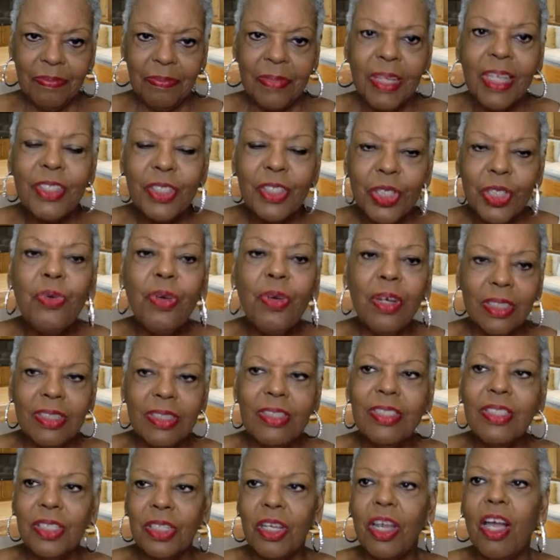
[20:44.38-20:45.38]
Do a
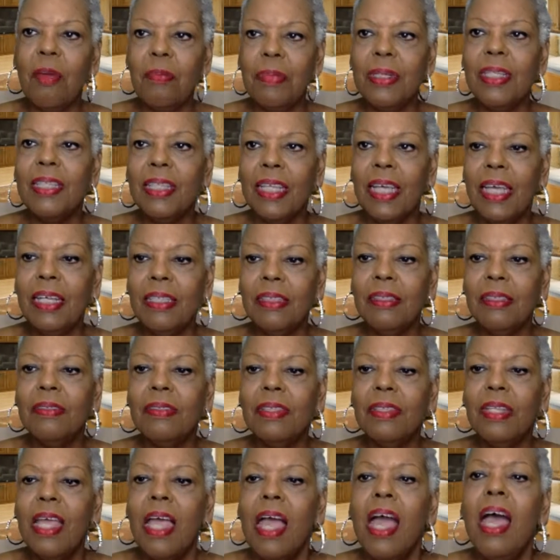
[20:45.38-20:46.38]
good job at that.
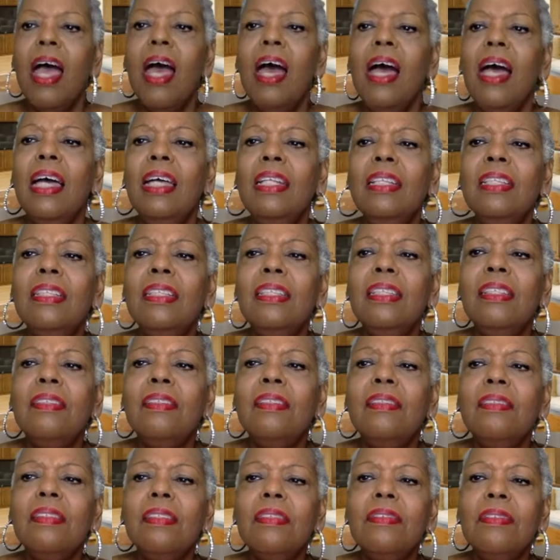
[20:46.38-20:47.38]
And
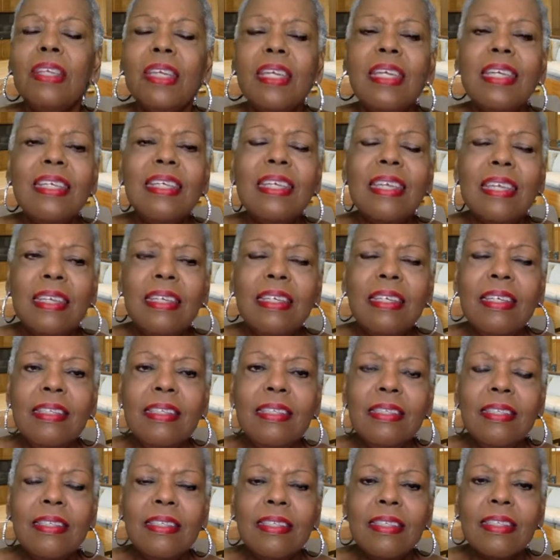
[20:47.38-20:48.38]
the thing
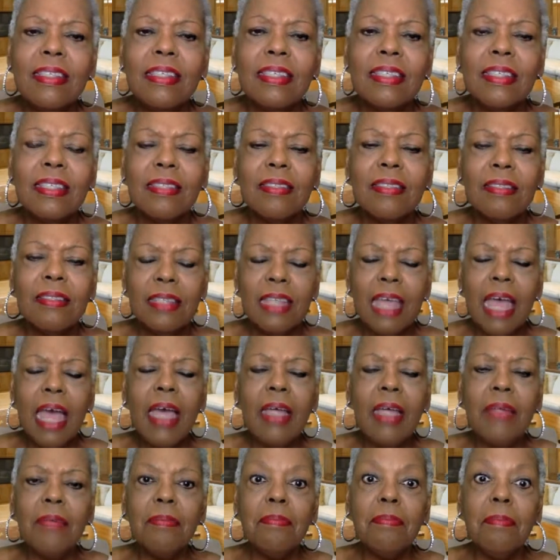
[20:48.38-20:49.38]
is
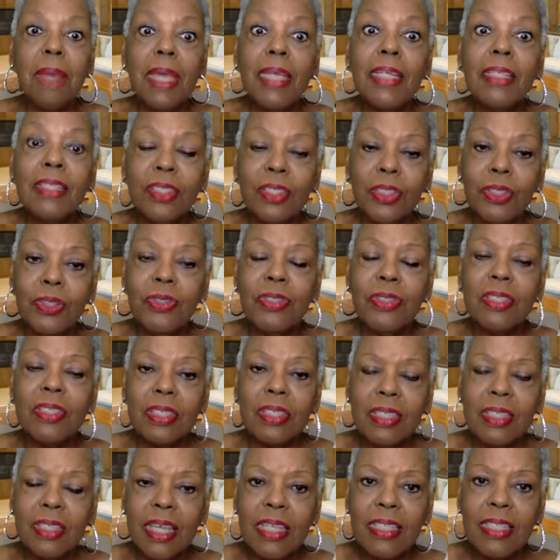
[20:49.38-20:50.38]
that makes you
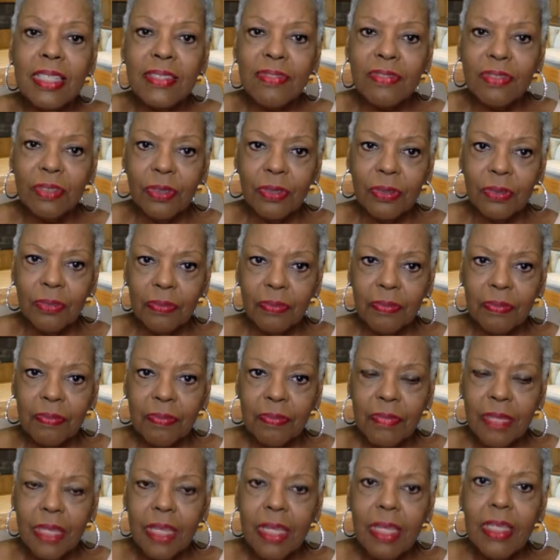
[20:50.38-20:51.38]
successful
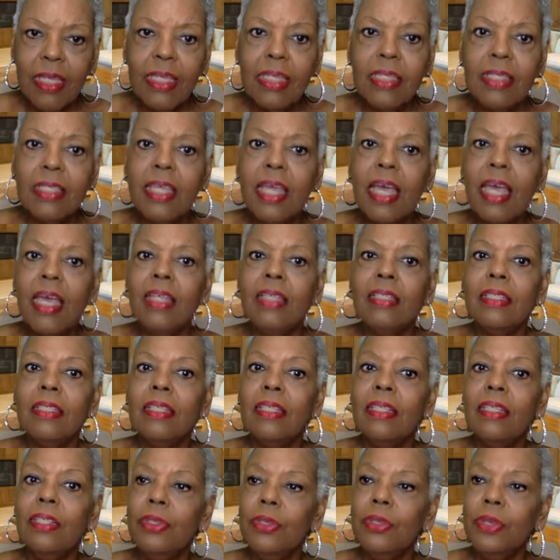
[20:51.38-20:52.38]
is that
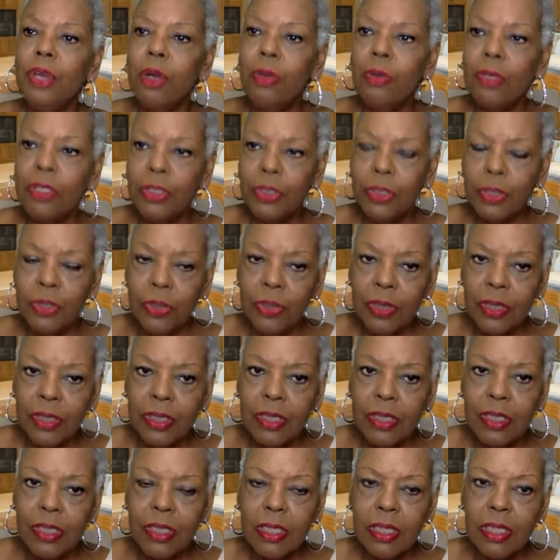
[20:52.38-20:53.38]
you know what you're going to
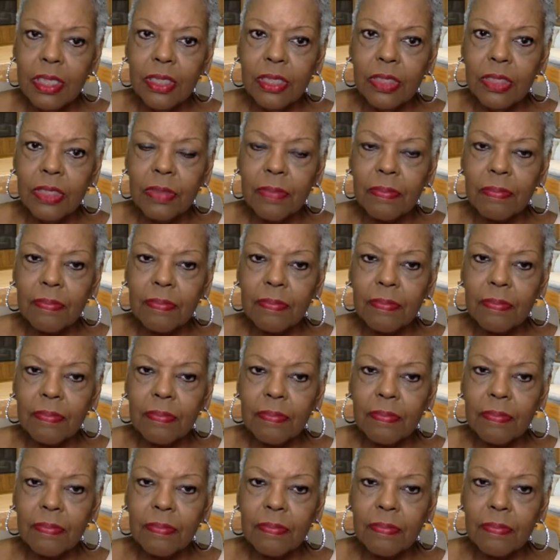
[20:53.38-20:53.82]
teach.